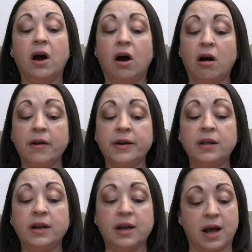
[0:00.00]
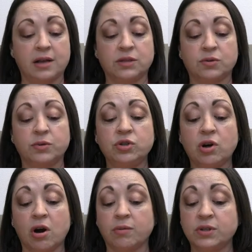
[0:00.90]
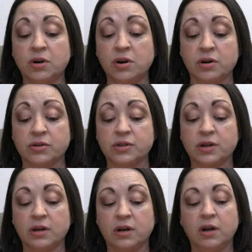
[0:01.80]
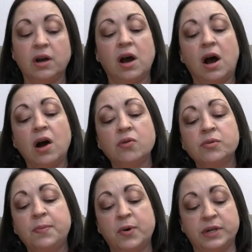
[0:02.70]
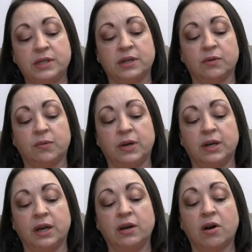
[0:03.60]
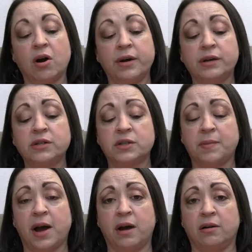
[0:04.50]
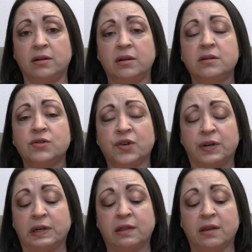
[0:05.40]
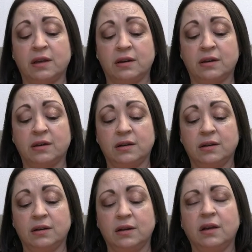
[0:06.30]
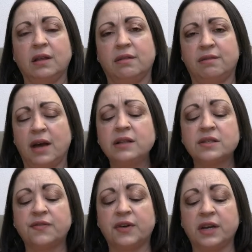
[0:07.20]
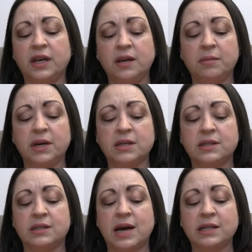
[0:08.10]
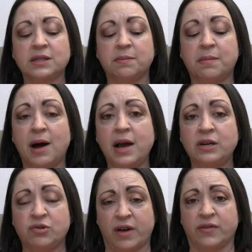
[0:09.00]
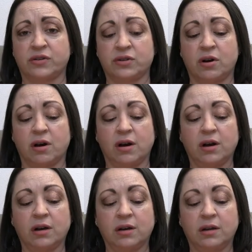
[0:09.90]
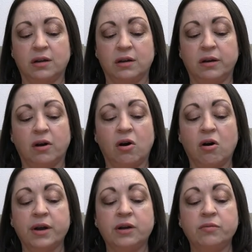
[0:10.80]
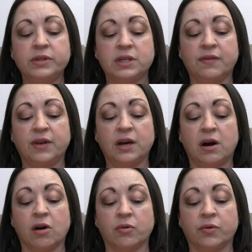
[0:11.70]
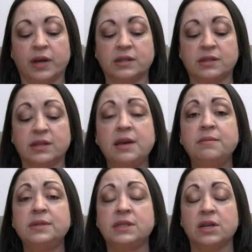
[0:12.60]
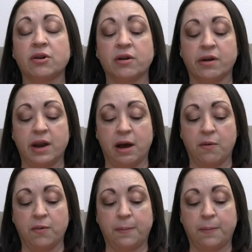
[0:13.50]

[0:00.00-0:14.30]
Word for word: Ariel had asked which car was hers. Aru pointed at one, and Ariel's smile turned thin. That's funny, because that's my driver's car. Ariel was giving Aru that same sneer now.